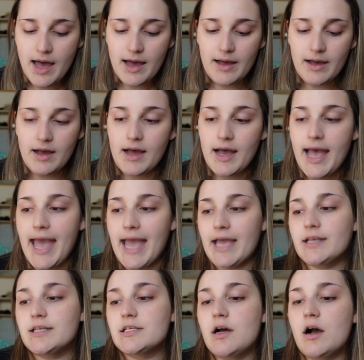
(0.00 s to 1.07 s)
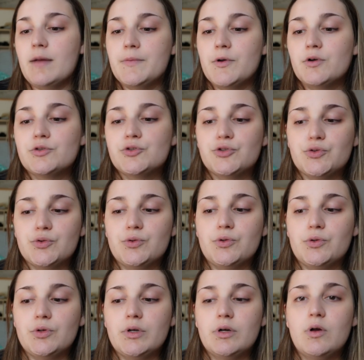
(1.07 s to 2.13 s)
and I'm not
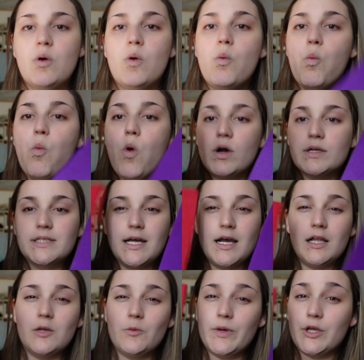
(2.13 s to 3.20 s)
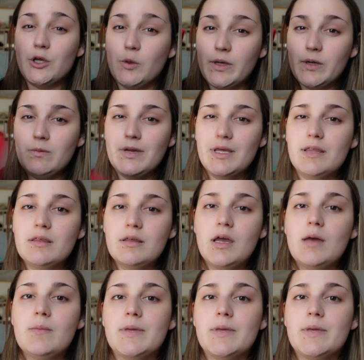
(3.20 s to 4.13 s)
sure what color we're going with,